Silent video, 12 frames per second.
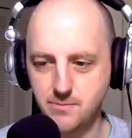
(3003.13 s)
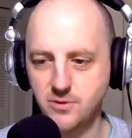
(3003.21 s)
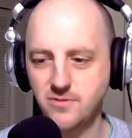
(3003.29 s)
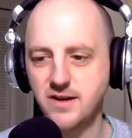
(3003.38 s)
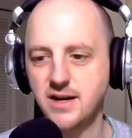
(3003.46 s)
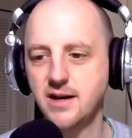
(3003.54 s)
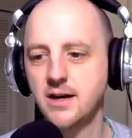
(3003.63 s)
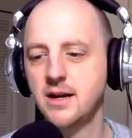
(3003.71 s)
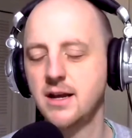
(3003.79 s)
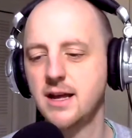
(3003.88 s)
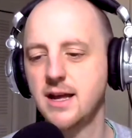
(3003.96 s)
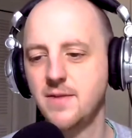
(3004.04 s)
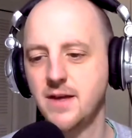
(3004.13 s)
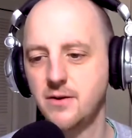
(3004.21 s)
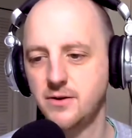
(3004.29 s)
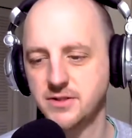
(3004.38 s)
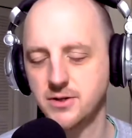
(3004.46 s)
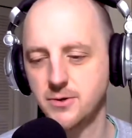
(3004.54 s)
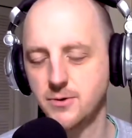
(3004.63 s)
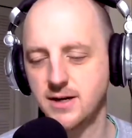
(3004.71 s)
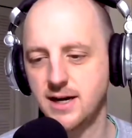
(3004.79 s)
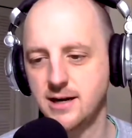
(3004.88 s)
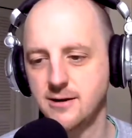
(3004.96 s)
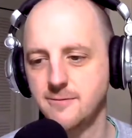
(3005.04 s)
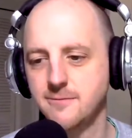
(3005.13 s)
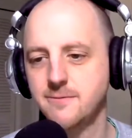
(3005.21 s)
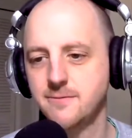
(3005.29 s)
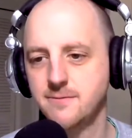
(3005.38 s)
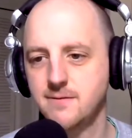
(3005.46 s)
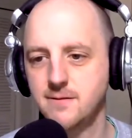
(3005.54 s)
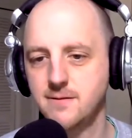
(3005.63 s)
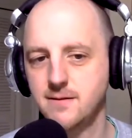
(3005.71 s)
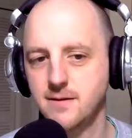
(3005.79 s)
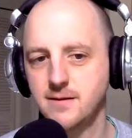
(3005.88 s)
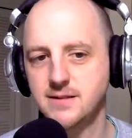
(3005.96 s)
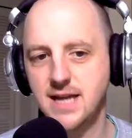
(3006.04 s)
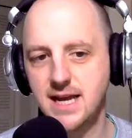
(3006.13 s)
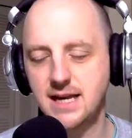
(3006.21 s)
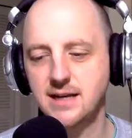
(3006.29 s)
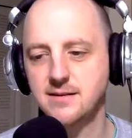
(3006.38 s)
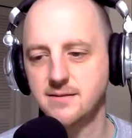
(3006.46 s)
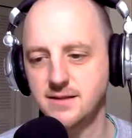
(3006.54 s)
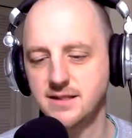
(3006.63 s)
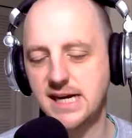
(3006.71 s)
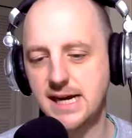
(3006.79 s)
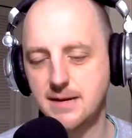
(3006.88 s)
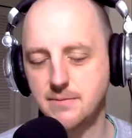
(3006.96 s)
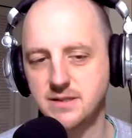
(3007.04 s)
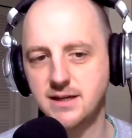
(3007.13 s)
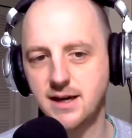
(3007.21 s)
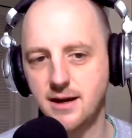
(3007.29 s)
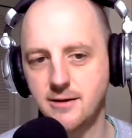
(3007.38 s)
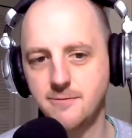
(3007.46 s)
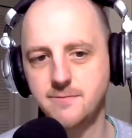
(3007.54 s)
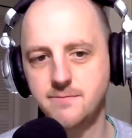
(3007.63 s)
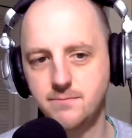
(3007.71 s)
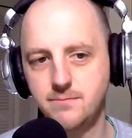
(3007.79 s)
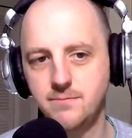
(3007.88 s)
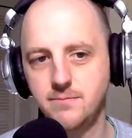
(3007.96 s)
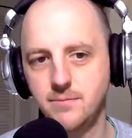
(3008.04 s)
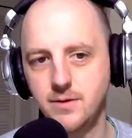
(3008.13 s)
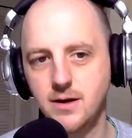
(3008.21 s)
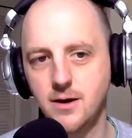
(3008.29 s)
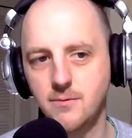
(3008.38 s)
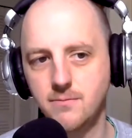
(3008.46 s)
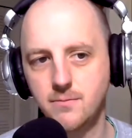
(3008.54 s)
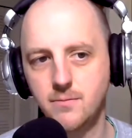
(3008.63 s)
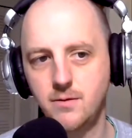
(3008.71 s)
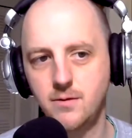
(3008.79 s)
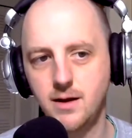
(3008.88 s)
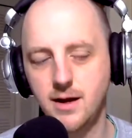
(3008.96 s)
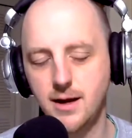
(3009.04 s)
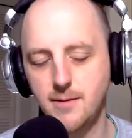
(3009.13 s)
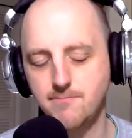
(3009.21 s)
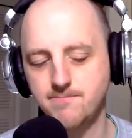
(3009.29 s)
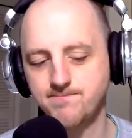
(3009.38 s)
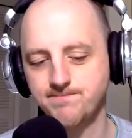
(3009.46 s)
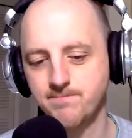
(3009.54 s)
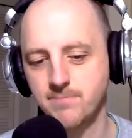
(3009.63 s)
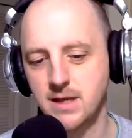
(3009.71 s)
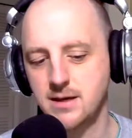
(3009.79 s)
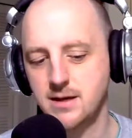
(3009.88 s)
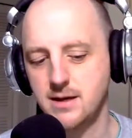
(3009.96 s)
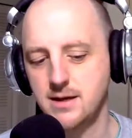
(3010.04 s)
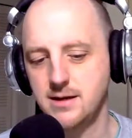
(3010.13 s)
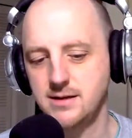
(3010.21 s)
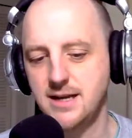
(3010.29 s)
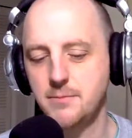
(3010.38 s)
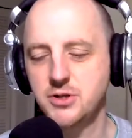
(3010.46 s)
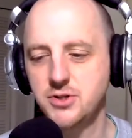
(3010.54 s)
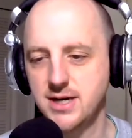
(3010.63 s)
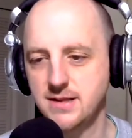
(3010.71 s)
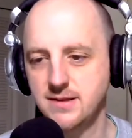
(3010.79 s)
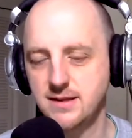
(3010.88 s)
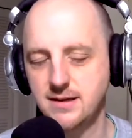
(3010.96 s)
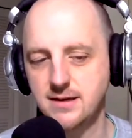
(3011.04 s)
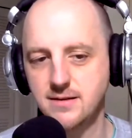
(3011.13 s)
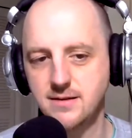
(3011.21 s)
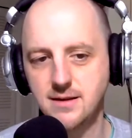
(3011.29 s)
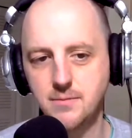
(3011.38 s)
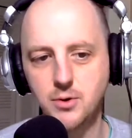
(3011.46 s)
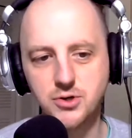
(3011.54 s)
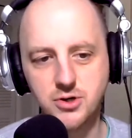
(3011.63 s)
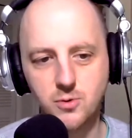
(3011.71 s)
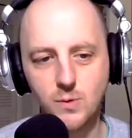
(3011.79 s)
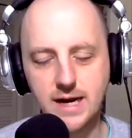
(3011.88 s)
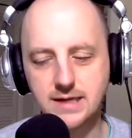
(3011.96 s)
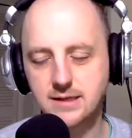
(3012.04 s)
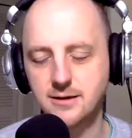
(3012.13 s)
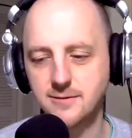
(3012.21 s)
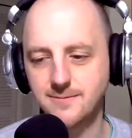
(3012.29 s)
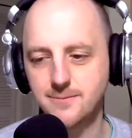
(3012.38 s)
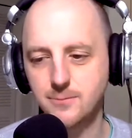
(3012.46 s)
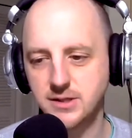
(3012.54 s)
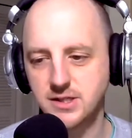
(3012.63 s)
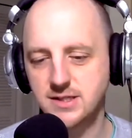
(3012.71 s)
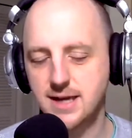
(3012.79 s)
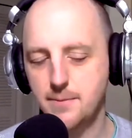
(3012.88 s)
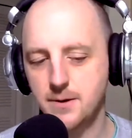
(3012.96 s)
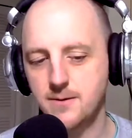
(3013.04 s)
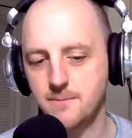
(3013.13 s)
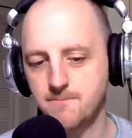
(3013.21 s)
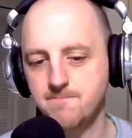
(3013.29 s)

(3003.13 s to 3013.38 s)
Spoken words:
moving, and then also kind of taking the time to kind of, you know, um, demonstrate the emotional weight of what just happened.